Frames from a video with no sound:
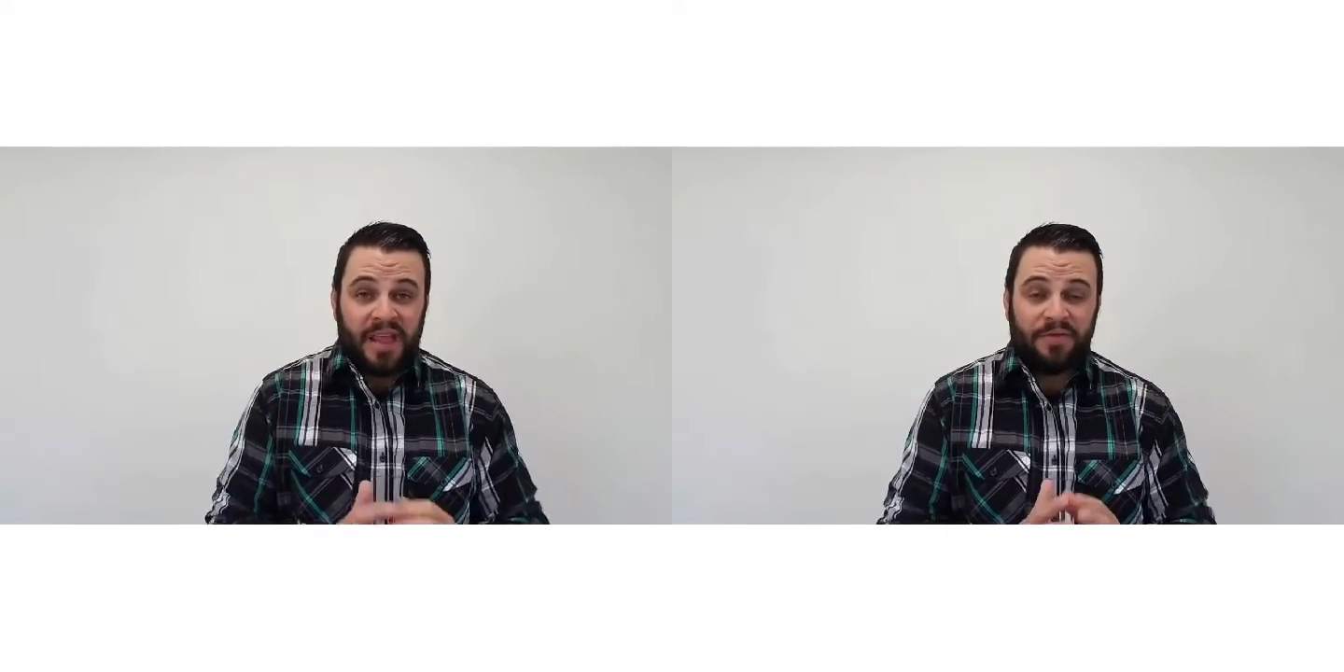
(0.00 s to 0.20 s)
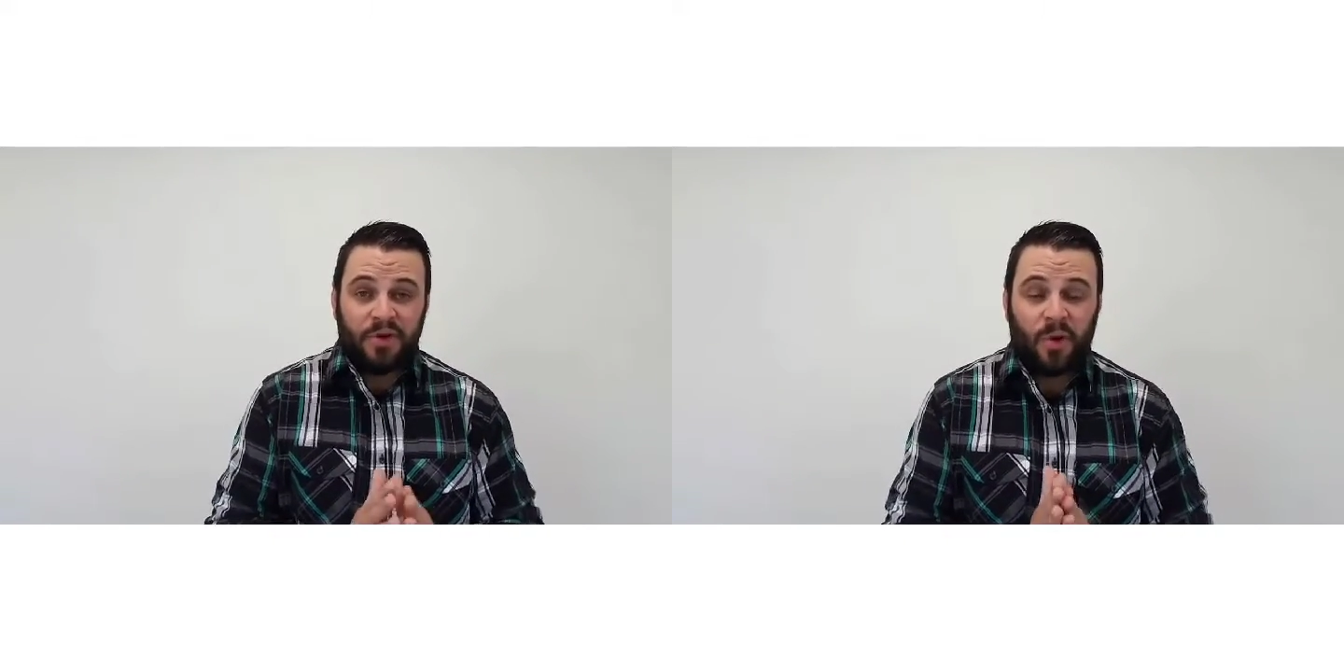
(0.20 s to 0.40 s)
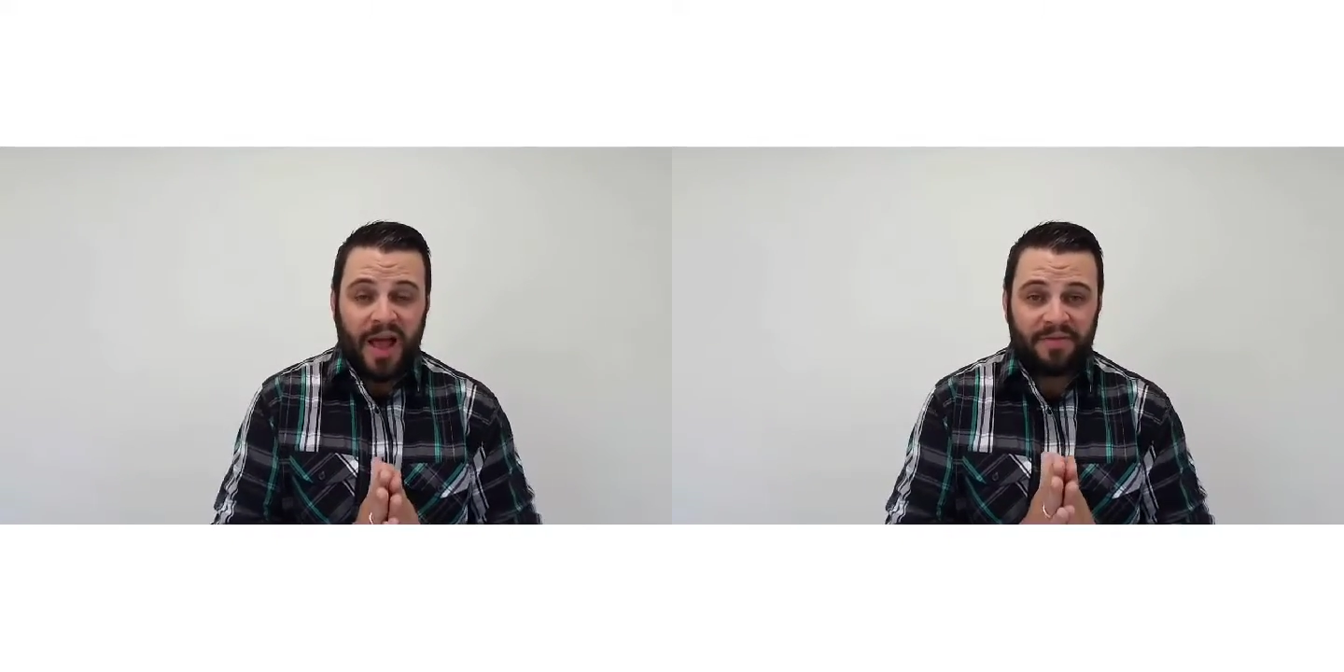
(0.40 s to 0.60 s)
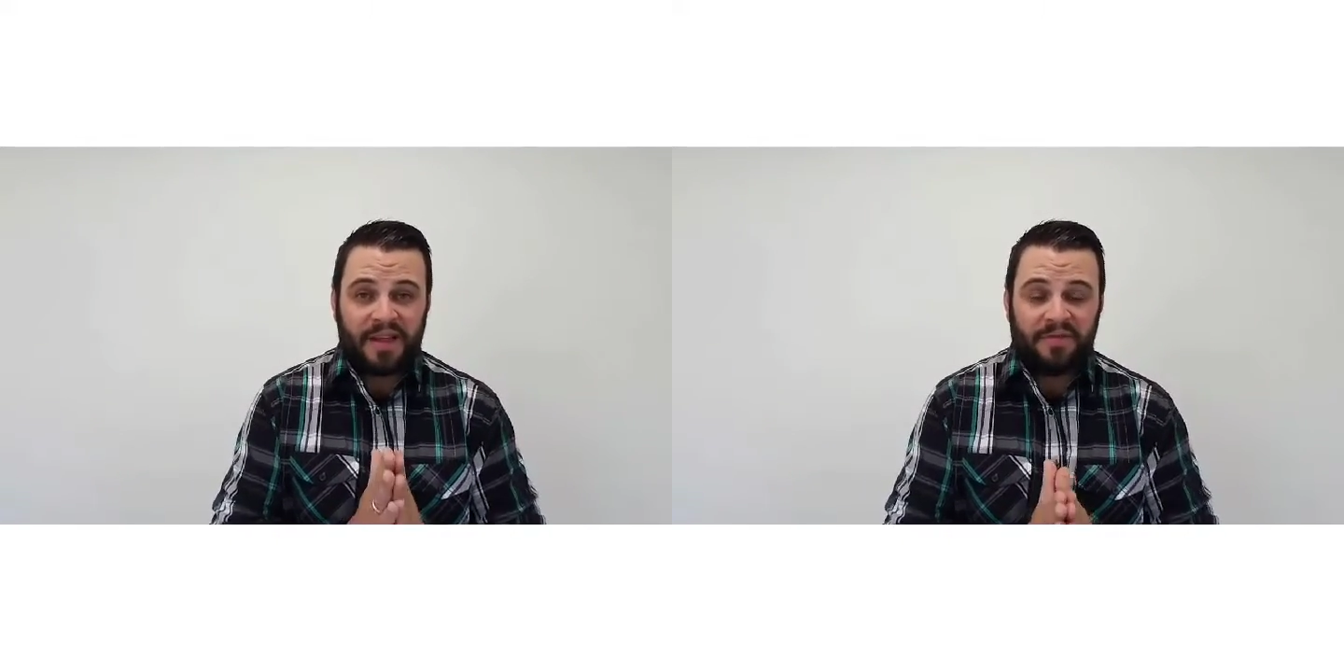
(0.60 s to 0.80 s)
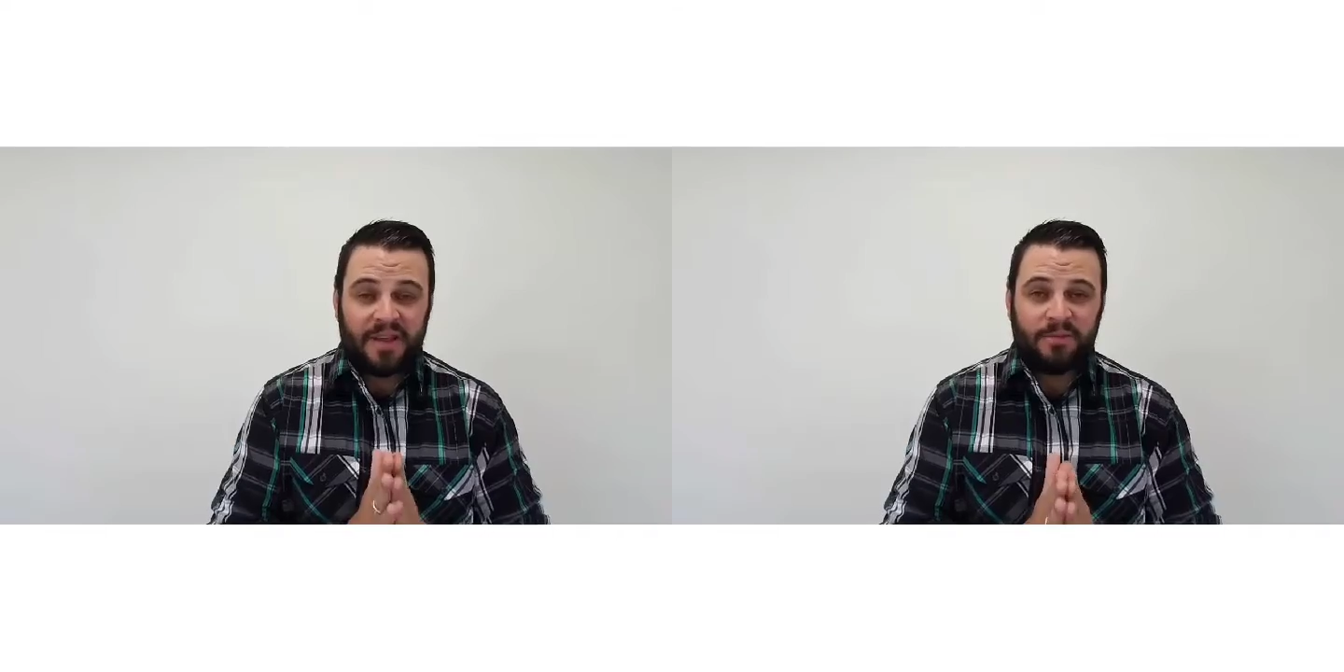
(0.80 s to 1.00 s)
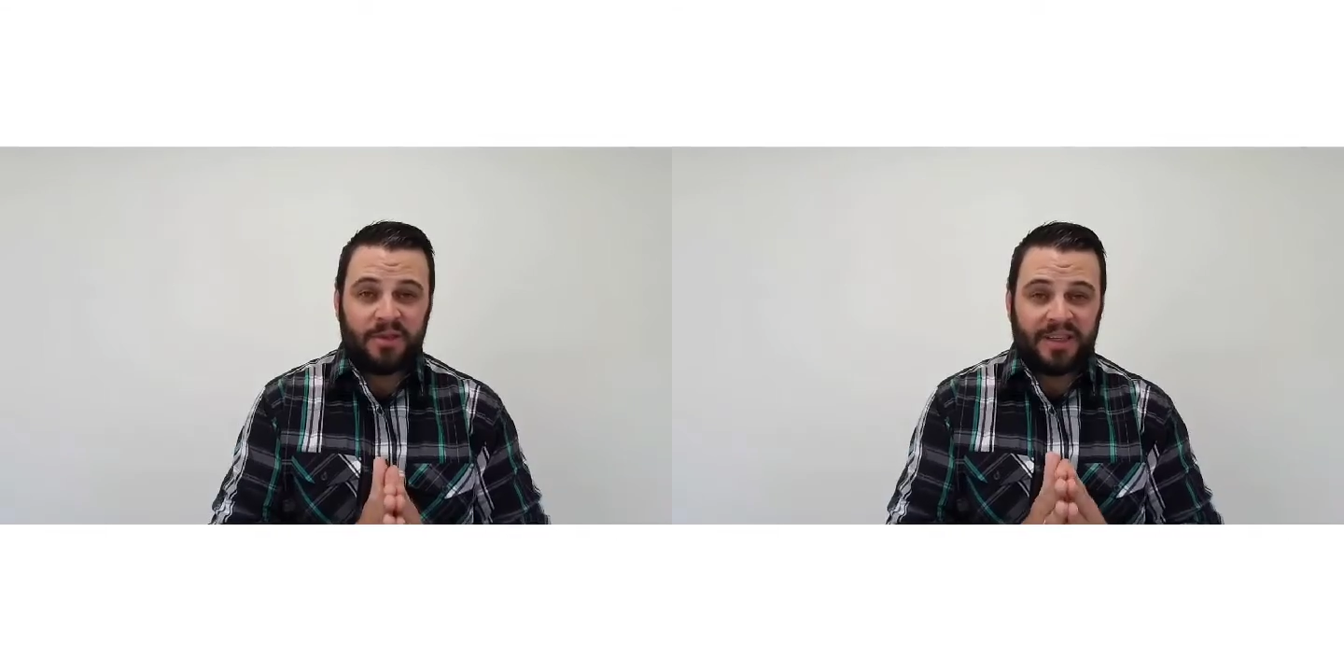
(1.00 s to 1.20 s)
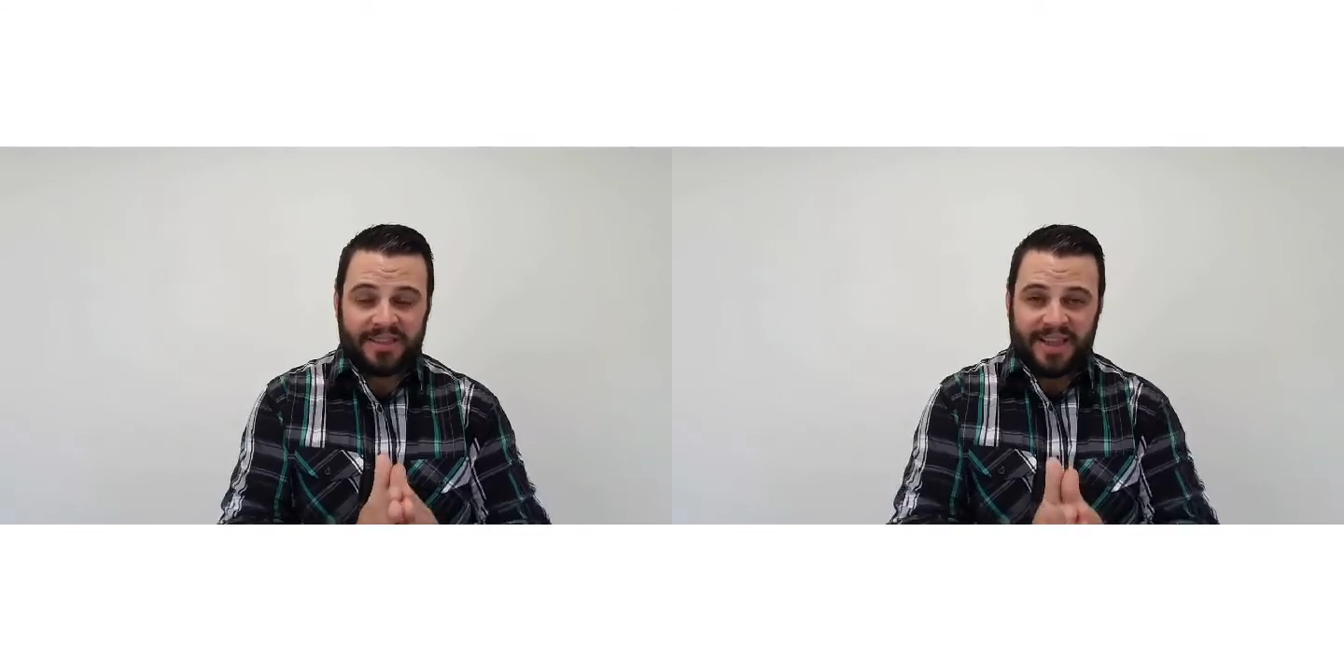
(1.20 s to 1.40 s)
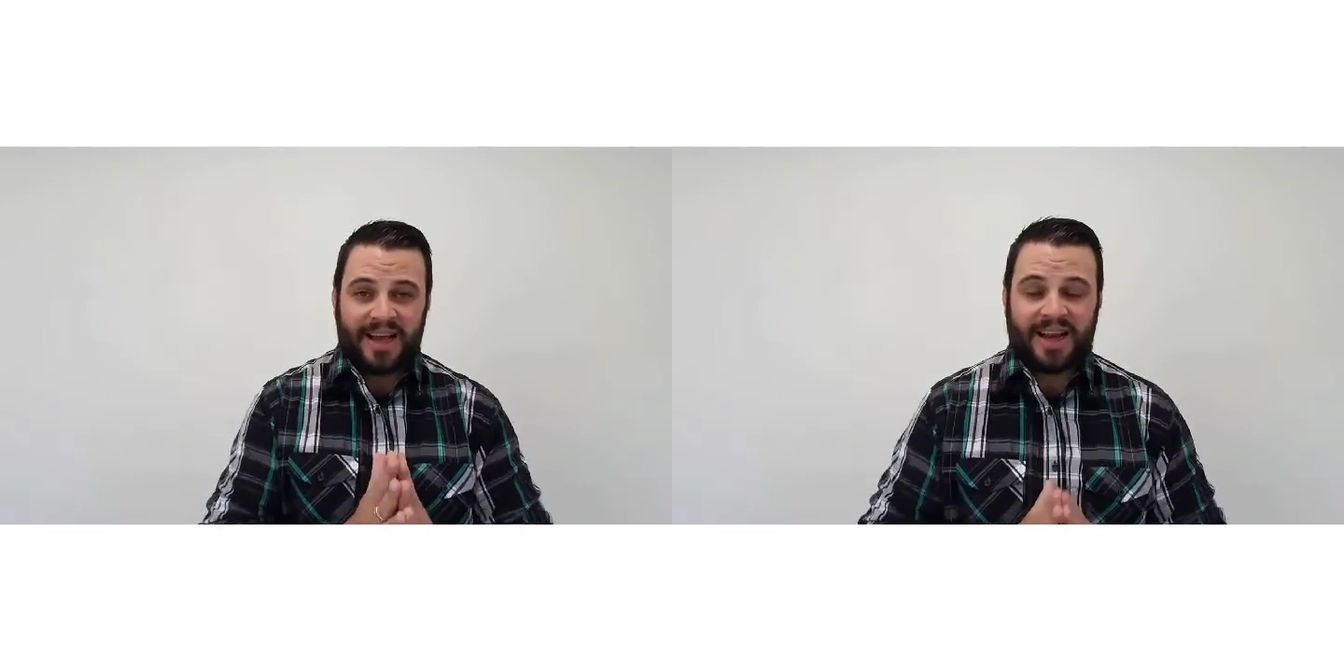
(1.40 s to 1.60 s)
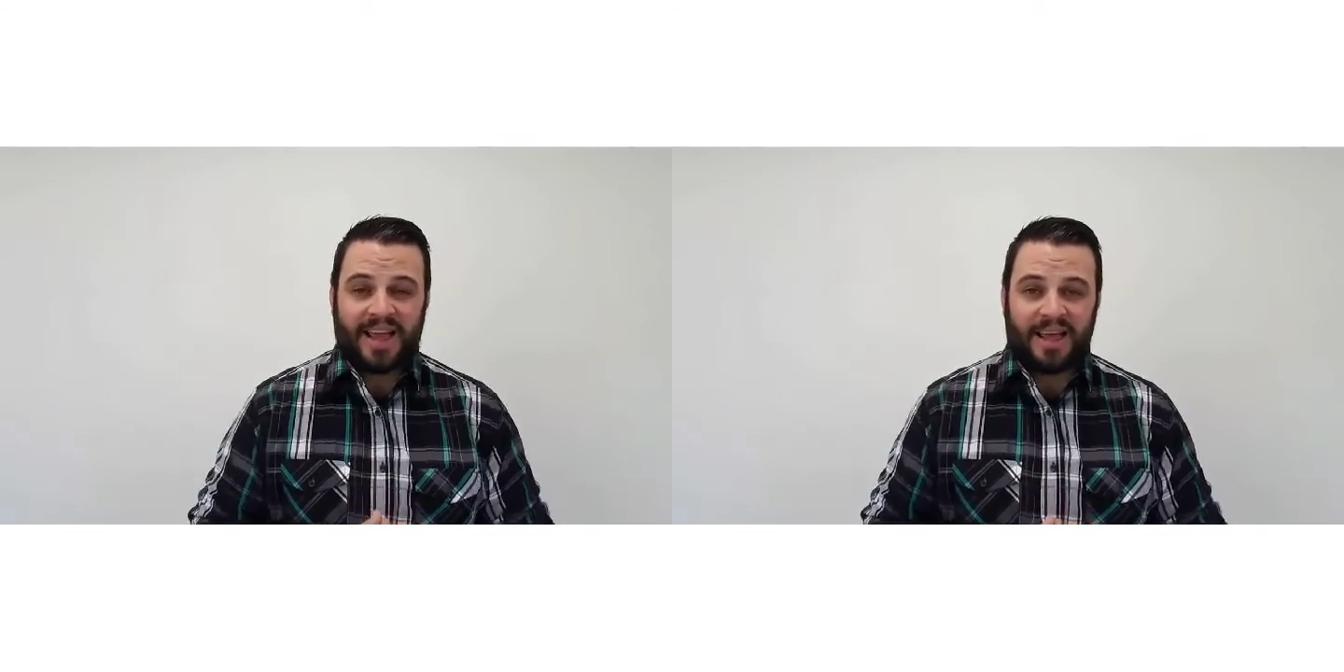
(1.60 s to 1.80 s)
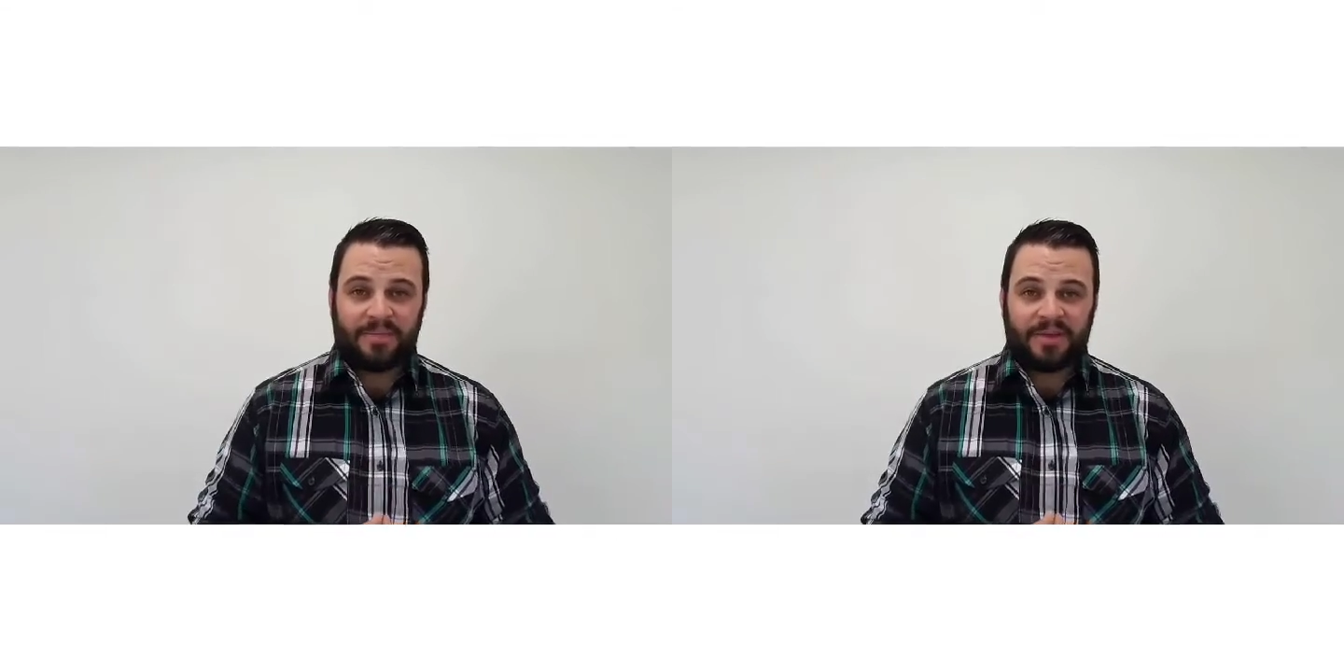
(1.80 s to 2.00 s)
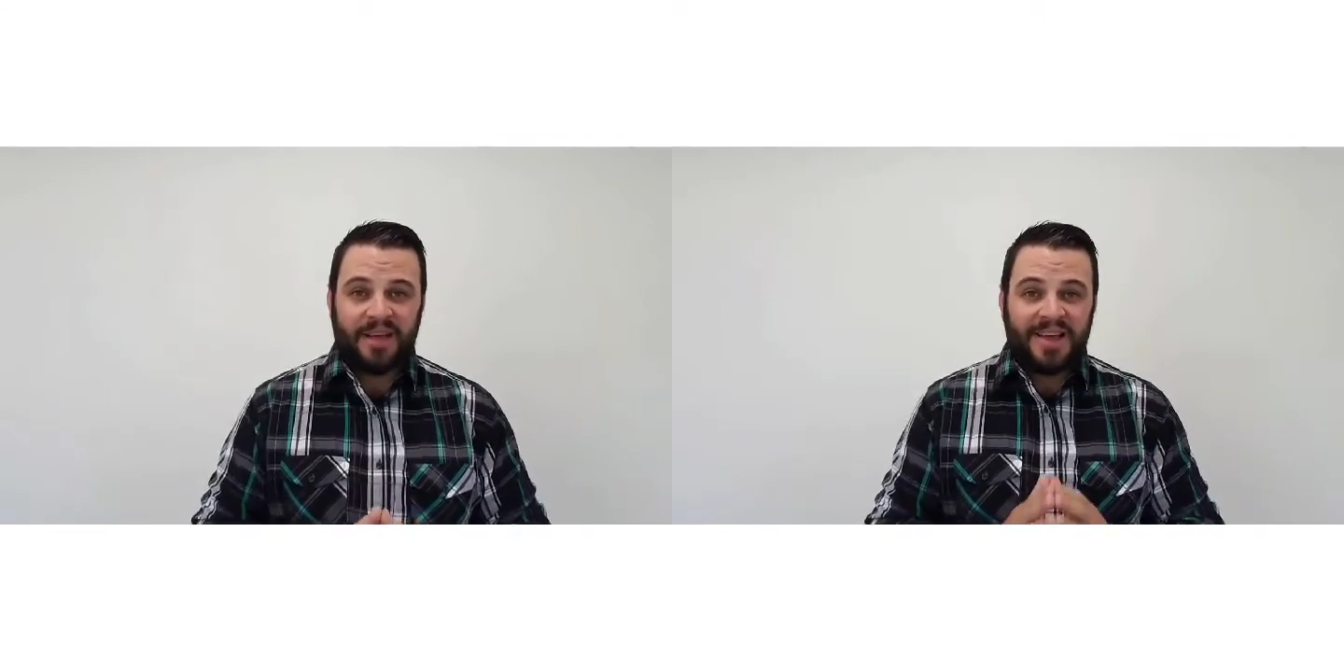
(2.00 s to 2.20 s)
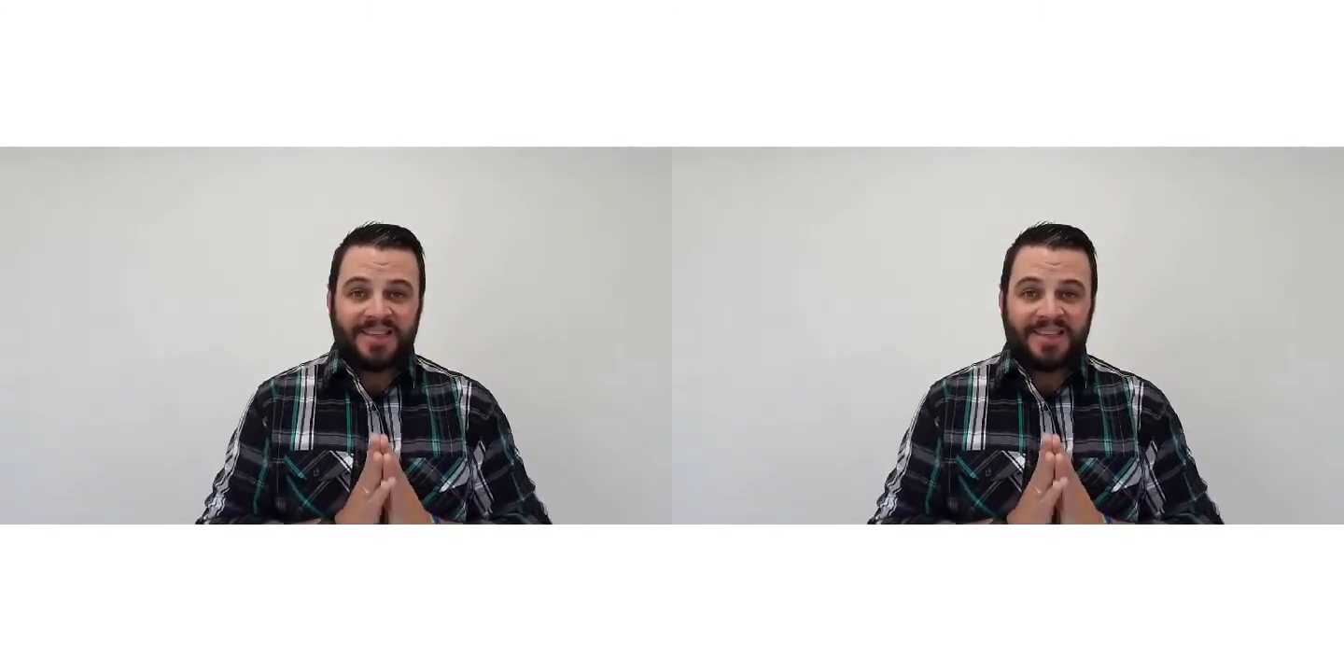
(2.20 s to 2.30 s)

And if you don't have that available, it's not gonna happen.